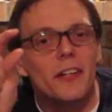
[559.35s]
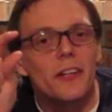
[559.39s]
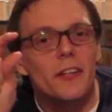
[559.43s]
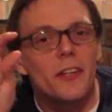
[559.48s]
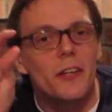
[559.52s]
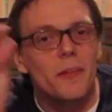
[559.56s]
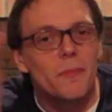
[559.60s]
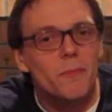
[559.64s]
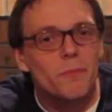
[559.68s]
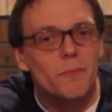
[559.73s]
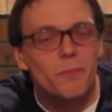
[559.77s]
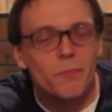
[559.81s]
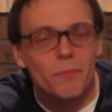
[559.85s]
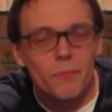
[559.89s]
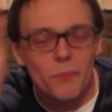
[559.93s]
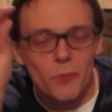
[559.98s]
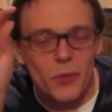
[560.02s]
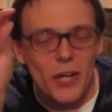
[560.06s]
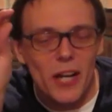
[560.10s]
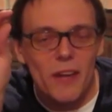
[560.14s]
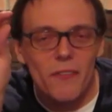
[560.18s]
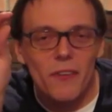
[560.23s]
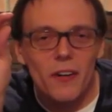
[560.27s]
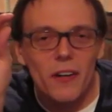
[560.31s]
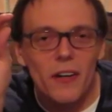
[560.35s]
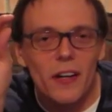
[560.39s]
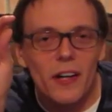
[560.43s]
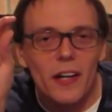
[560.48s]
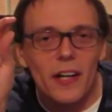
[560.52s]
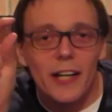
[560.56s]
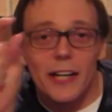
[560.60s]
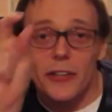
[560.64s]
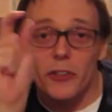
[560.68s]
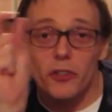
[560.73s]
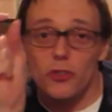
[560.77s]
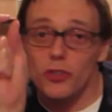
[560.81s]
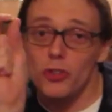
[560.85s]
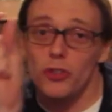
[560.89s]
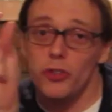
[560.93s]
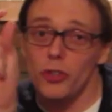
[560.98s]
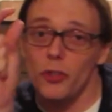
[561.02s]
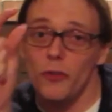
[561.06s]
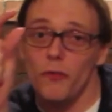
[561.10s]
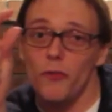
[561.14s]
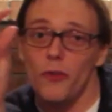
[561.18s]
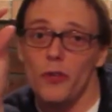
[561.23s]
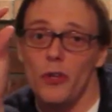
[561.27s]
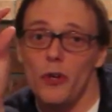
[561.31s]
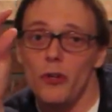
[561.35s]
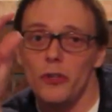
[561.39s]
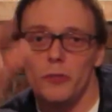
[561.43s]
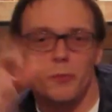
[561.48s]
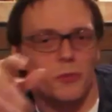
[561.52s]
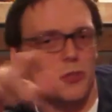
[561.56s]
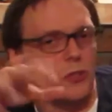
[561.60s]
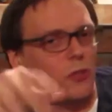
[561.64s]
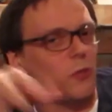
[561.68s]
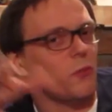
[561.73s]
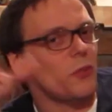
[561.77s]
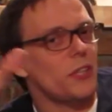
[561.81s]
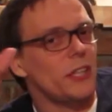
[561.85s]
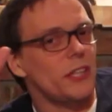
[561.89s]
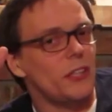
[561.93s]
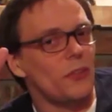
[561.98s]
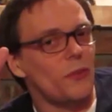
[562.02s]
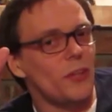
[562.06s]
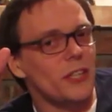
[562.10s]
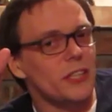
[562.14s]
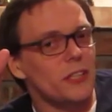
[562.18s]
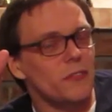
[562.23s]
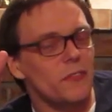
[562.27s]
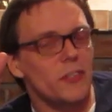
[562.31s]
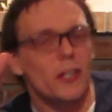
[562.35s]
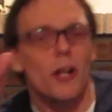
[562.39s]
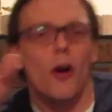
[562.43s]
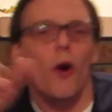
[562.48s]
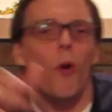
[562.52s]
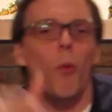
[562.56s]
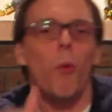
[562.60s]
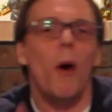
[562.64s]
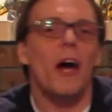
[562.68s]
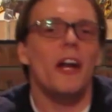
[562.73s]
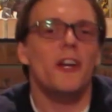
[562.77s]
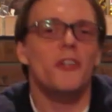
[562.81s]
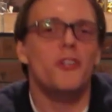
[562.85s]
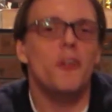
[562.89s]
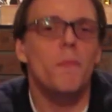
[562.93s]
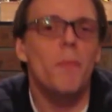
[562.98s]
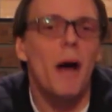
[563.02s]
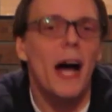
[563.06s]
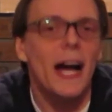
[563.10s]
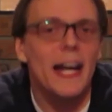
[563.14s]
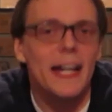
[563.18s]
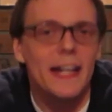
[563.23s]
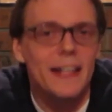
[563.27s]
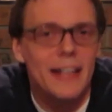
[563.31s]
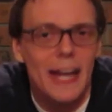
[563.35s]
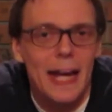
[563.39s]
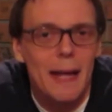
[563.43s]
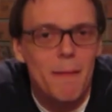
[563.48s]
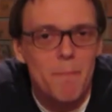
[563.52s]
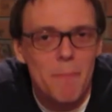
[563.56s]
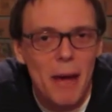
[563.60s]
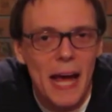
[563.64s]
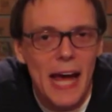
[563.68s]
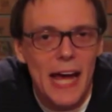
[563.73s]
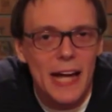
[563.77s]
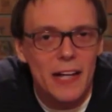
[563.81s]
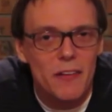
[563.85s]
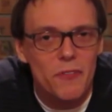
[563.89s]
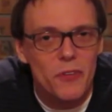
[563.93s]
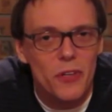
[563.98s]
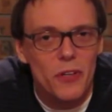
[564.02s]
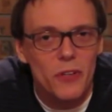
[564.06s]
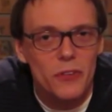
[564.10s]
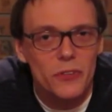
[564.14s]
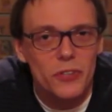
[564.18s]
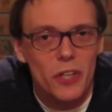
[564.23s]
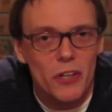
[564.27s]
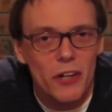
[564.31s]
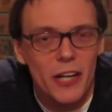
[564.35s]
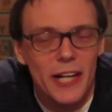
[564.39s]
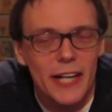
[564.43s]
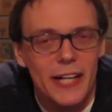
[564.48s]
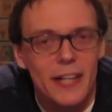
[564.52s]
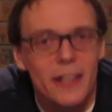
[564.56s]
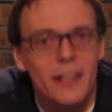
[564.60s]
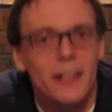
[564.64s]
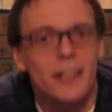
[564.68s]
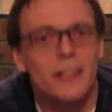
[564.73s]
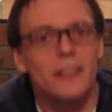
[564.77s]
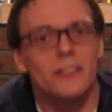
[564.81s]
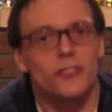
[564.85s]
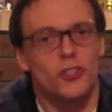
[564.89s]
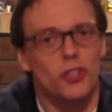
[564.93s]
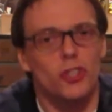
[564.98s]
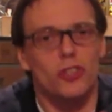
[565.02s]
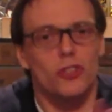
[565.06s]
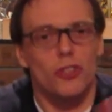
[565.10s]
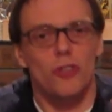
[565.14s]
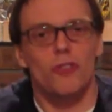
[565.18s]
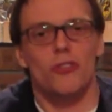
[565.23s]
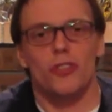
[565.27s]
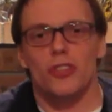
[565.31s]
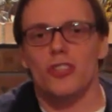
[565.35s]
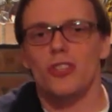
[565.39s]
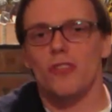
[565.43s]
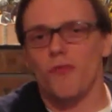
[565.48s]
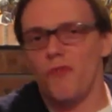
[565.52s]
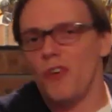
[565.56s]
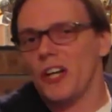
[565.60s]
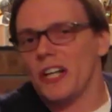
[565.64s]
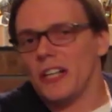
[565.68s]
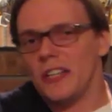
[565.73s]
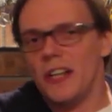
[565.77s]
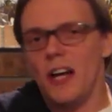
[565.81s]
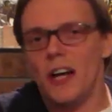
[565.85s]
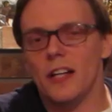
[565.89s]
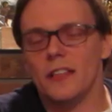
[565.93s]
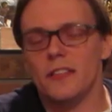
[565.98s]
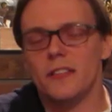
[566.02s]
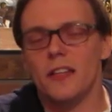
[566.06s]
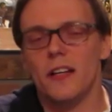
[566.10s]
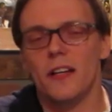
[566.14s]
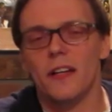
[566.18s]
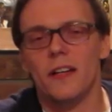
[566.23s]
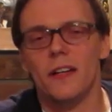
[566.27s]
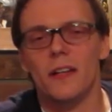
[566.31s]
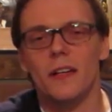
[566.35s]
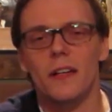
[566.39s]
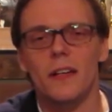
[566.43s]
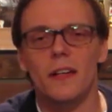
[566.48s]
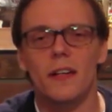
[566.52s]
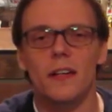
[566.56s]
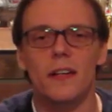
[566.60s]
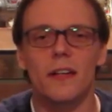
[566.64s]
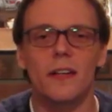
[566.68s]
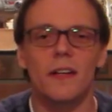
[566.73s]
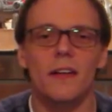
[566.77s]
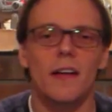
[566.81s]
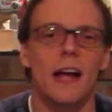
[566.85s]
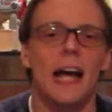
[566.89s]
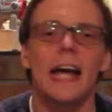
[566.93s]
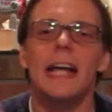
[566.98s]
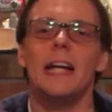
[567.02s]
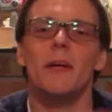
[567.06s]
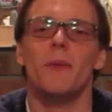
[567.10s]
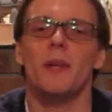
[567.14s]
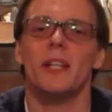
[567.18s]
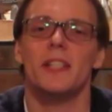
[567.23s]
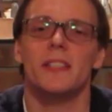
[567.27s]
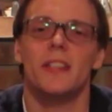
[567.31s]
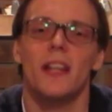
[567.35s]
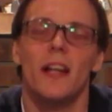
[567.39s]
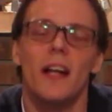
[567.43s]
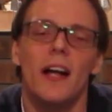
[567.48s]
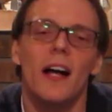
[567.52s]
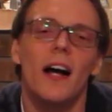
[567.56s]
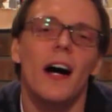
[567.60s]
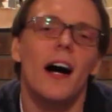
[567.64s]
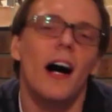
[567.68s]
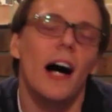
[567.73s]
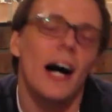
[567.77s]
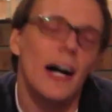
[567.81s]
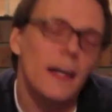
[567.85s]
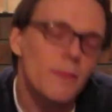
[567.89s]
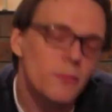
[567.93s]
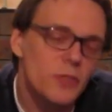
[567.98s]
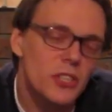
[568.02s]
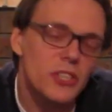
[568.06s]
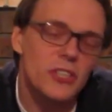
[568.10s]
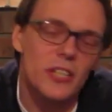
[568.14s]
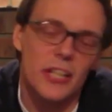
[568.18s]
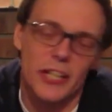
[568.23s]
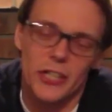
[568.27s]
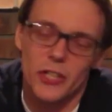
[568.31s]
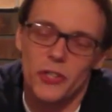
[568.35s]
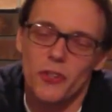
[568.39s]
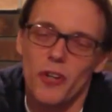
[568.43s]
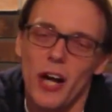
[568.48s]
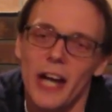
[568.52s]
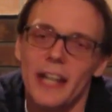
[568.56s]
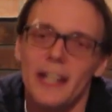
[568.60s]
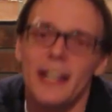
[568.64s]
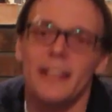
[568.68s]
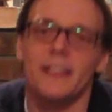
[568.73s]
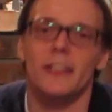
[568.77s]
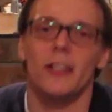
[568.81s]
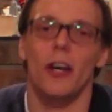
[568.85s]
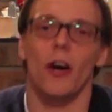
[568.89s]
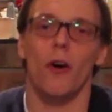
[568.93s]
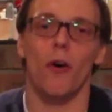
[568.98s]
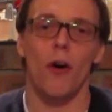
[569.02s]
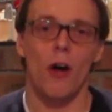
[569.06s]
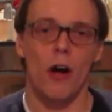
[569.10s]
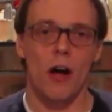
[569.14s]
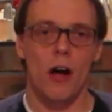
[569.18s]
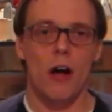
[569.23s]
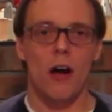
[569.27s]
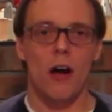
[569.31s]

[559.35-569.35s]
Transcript: you're just looking for those, but you don't want to eat the rest of it? Why don't you buy a damn bag of those, alright? Just the fucking nuts. Anyways, I'm just saying, try not to go